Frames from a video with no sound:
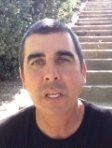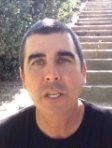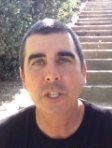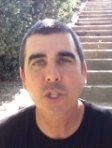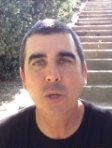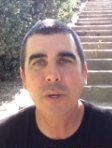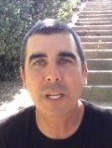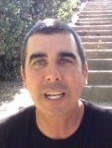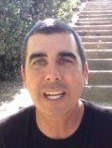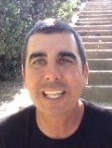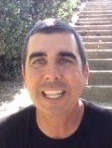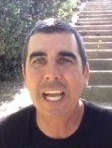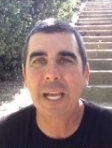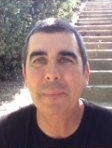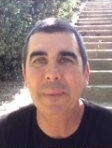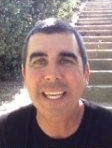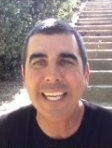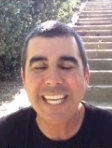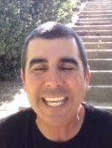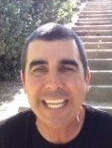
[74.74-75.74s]
You got to
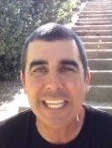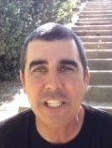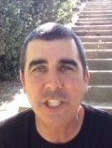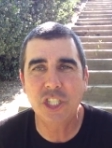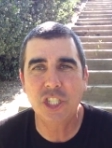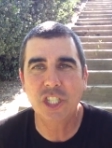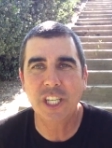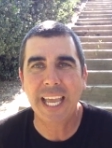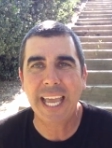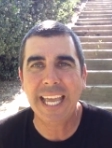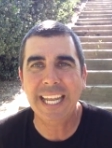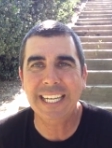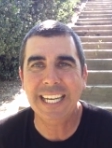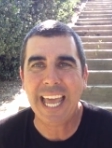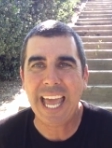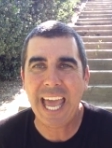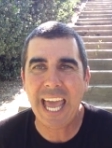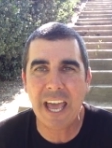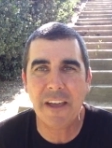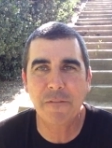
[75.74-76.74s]
climb each and
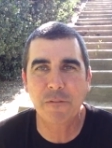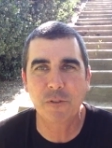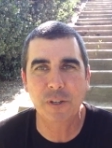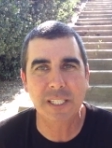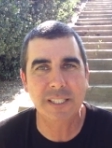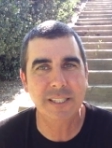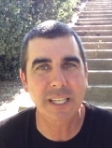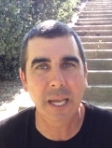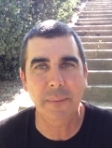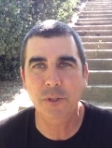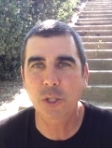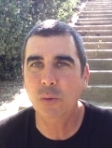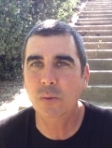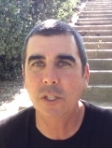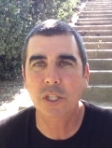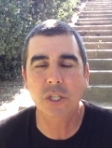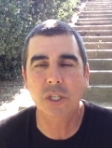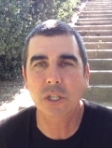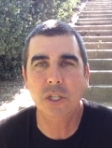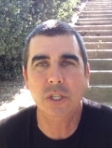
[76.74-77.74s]
every step. You
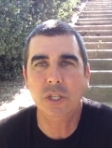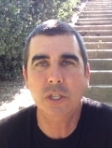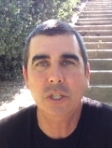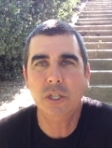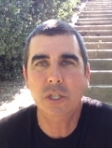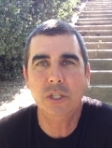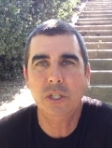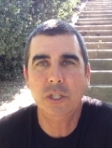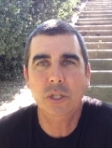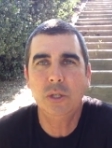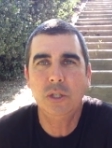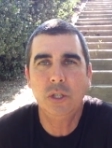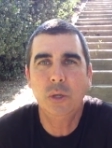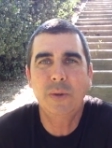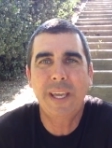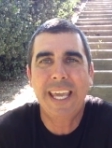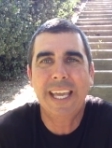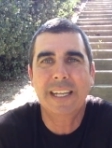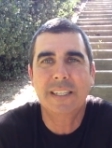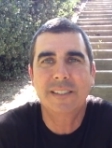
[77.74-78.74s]

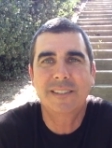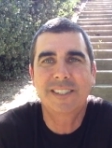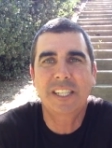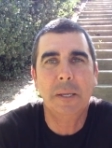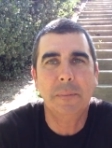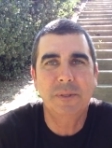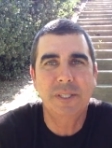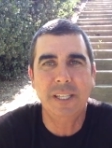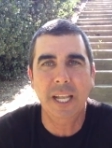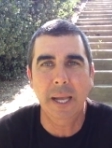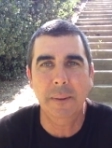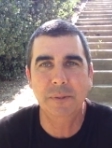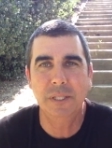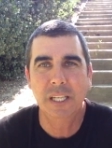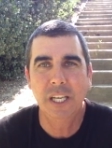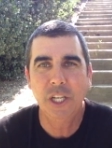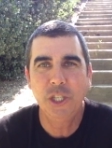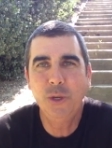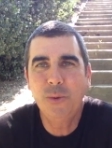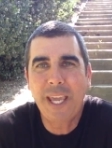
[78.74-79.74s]
can't skip
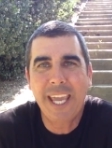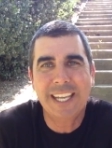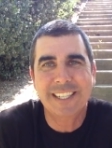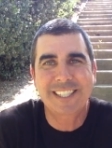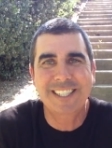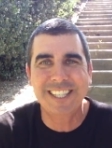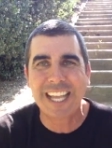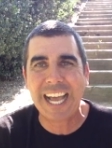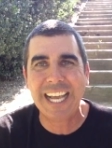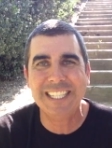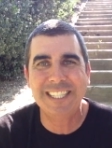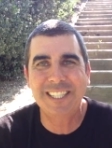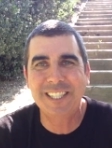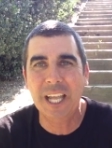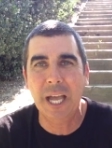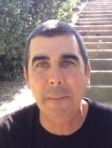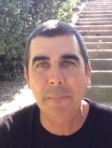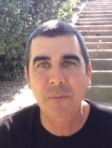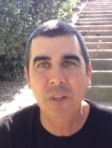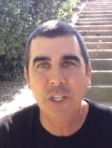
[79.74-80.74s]
steps. You can't
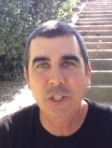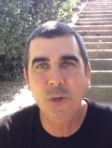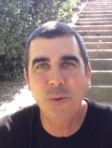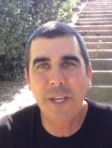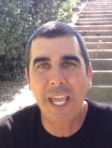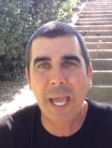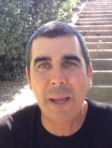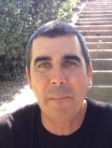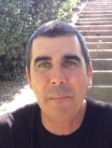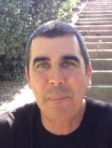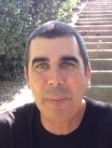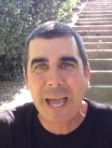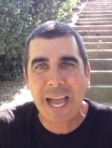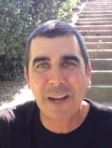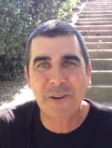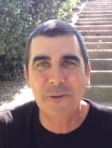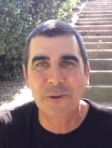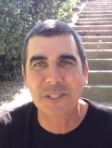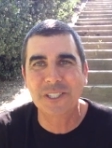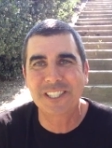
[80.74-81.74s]
sidestep. You can't
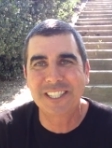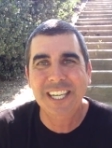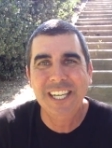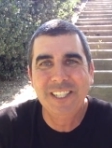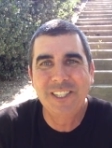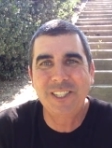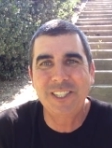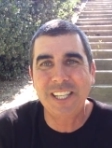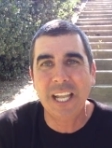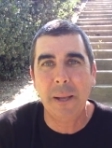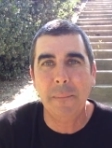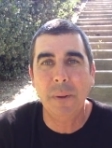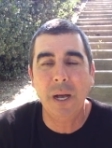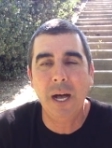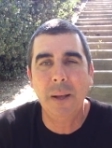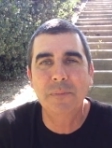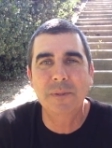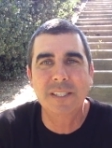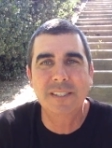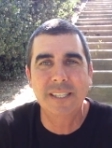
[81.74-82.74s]
backwards step
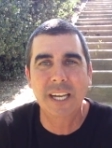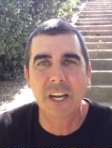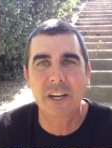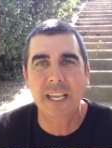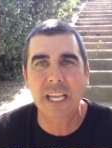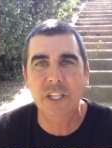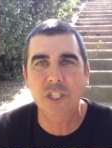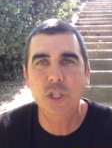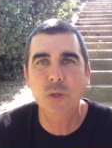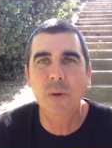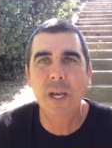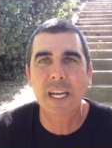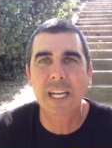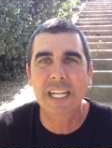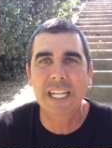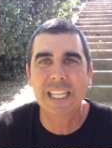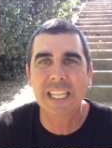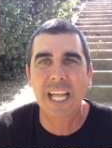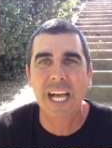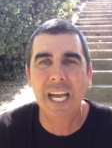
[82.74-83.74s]
up the staircase. You got
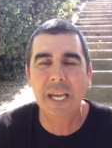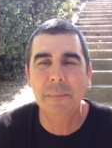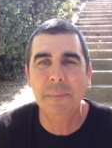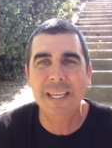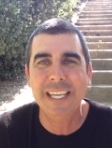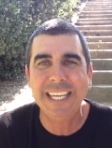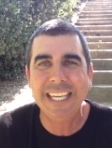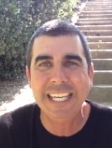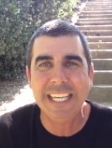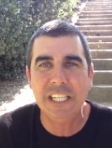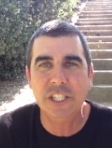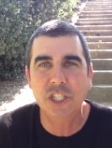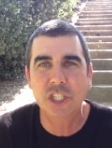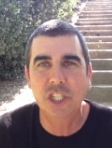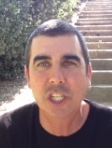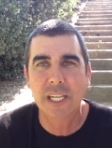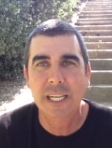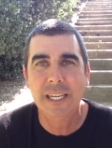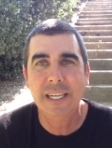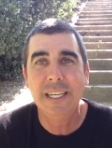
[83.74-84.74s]
to climb
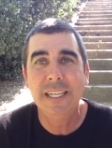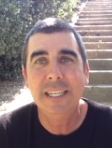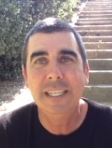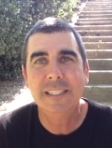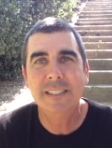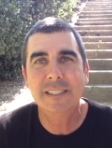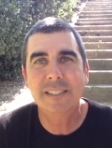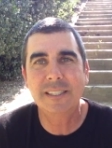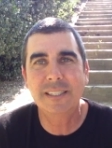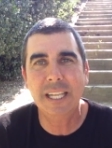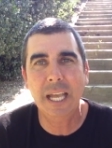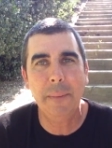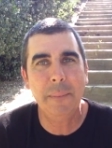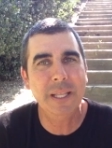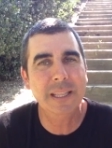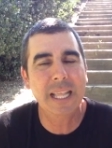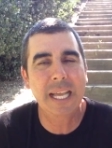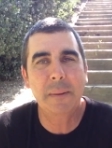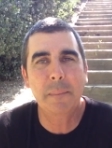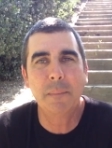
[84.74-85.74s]
each step.
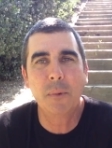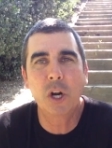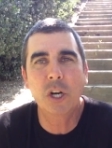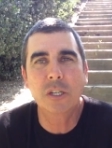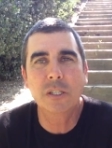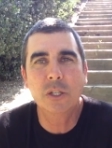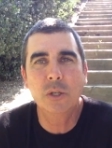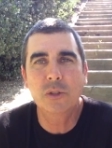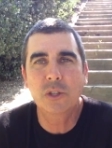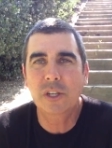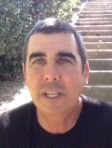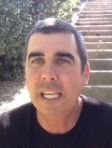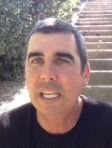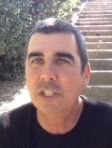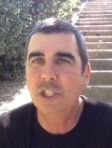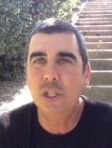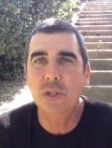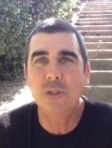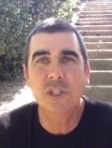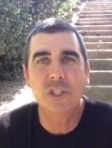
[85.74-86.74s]
And like Martin Luther
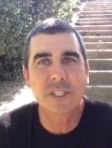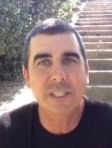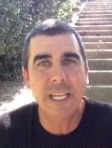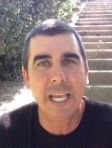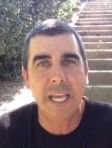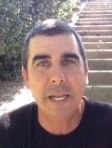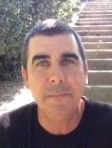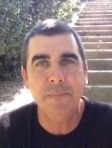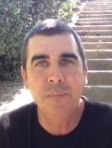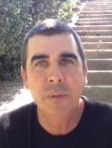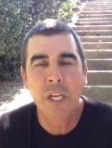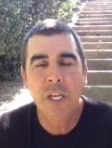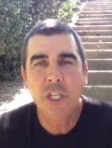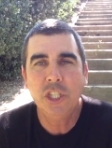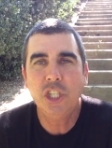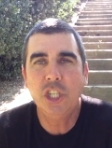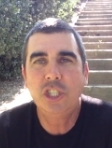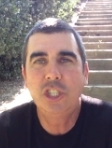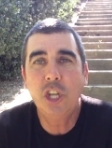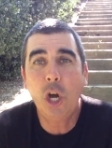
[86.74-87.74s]
King Jr. said,
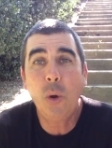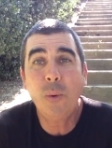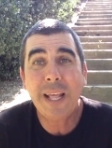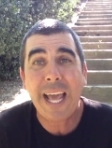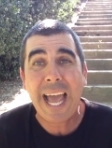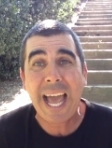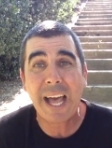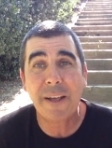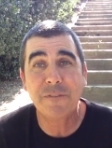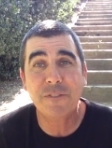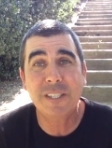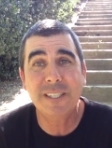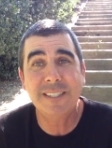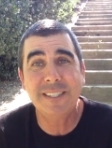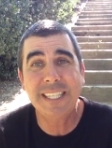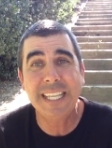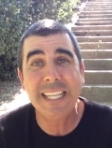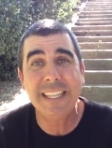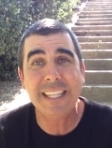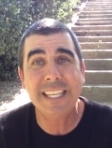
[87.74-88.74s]
you don't have to
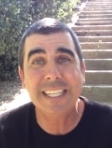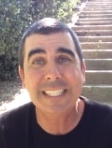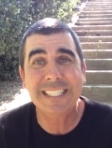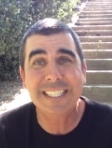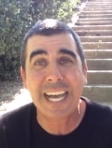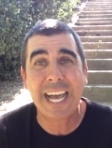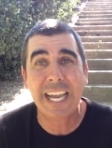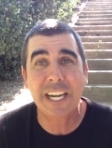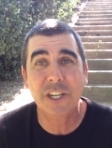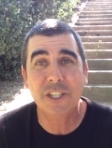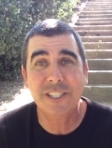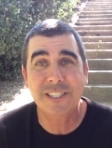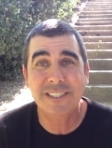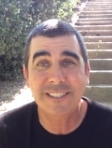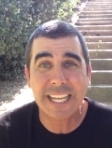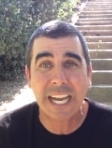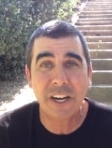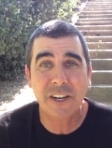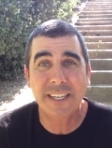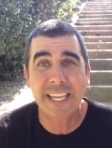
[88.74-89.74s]
see the entire
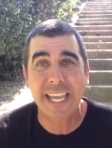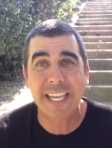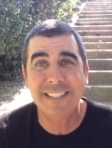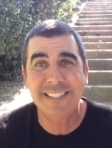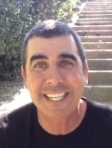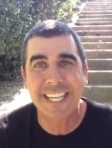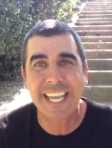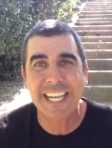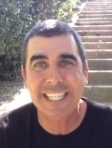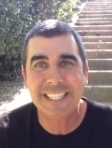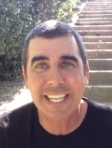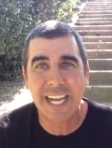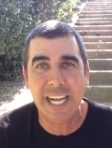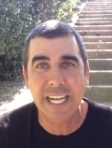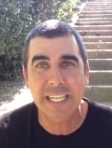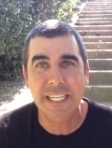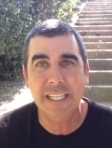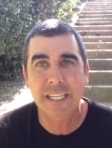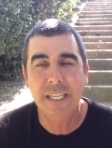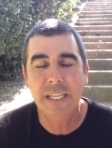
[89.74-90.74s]
staircase to get it done.